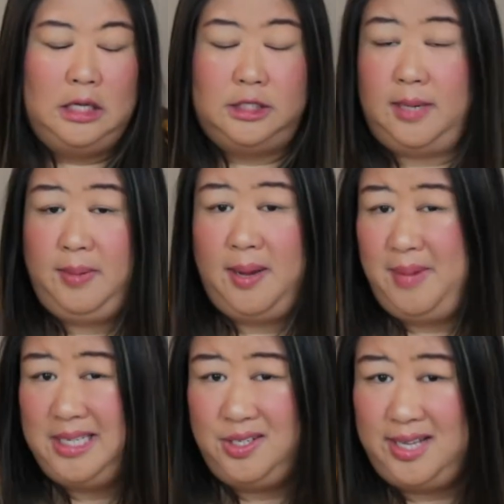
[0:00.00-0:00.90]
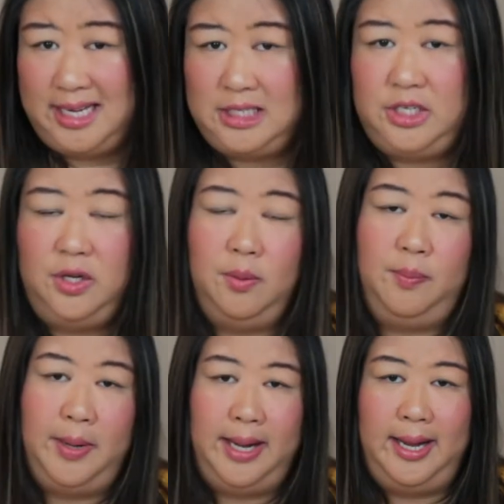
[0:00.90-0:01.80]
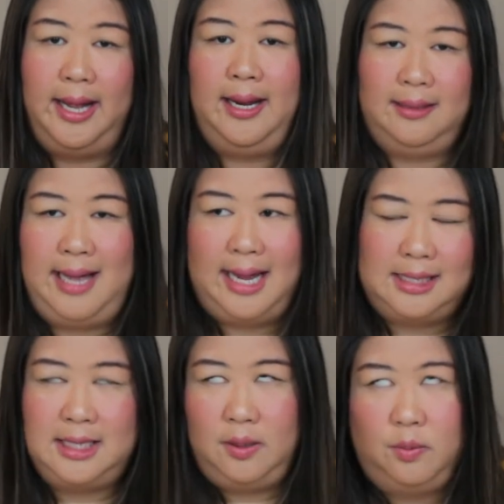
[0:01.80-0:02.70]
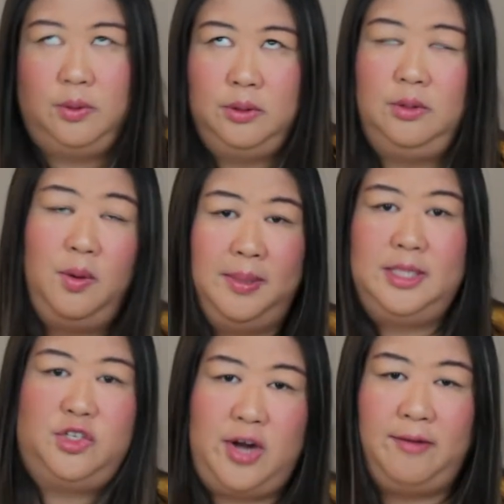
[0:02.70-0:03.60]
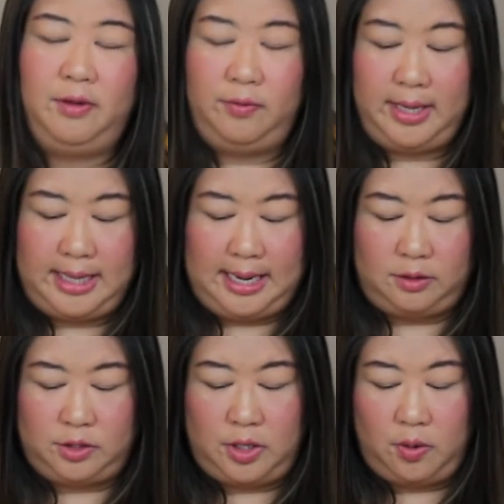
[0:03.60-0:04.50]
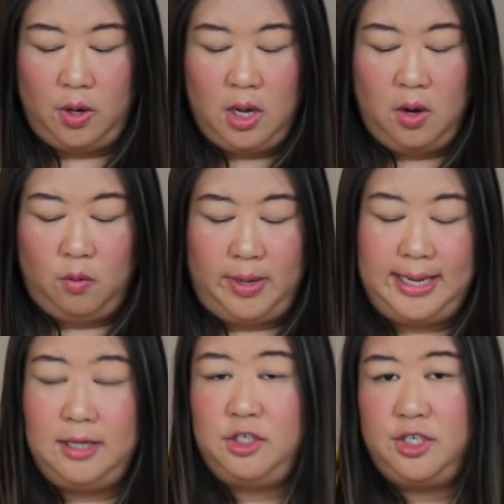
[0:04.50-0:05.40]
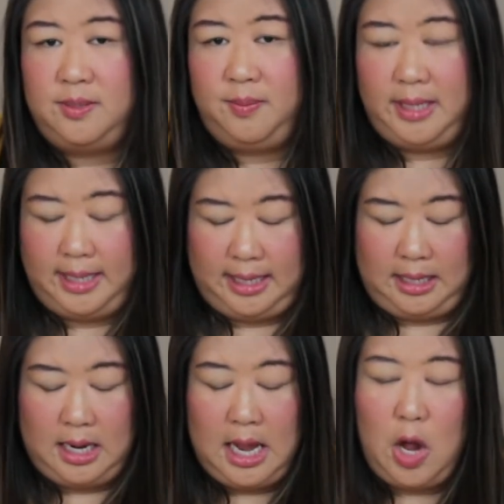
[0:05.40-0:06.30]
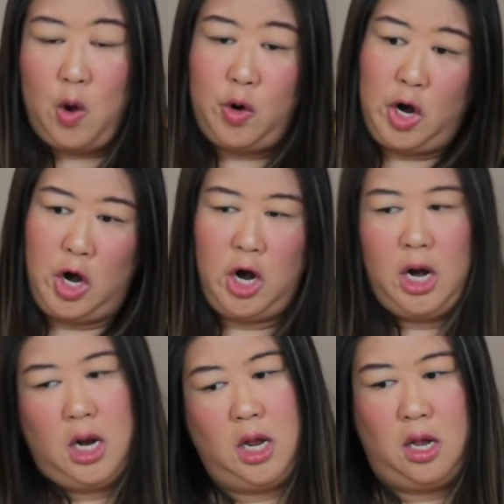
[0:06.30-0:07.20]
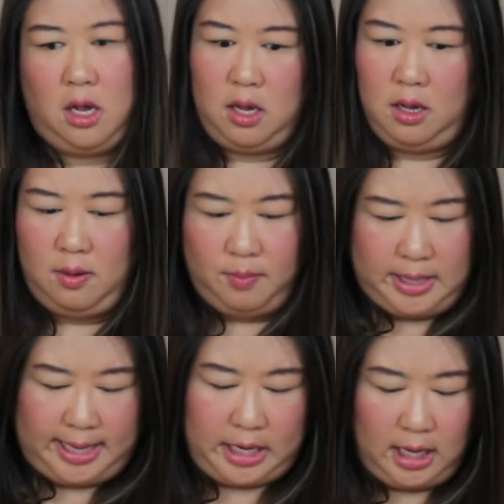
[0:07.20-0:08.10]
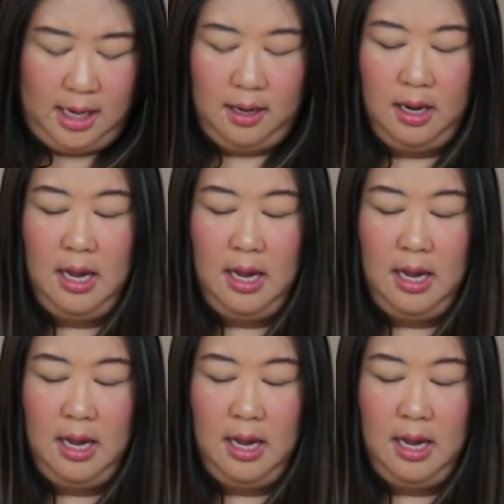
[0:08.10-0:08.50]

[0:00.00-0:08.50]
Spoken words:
So I mean, I might do that too. But at last, like nobody's traveling right now, so right now it's just a mediocre planner.